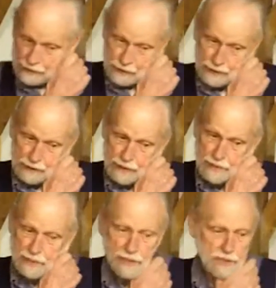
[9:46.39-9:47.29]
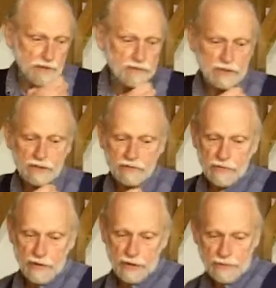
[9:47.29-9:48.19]
I, I guess that's everything
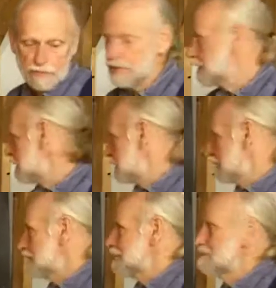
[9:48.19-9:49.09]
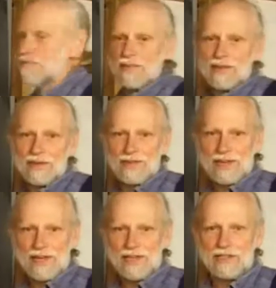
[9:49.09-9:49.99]
for now uh, see
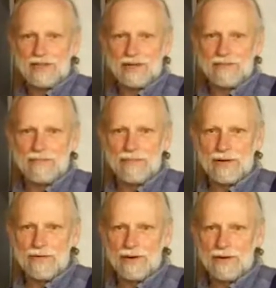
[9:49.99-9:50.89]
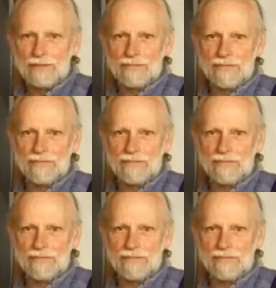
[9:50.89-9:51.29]
you next time bye for now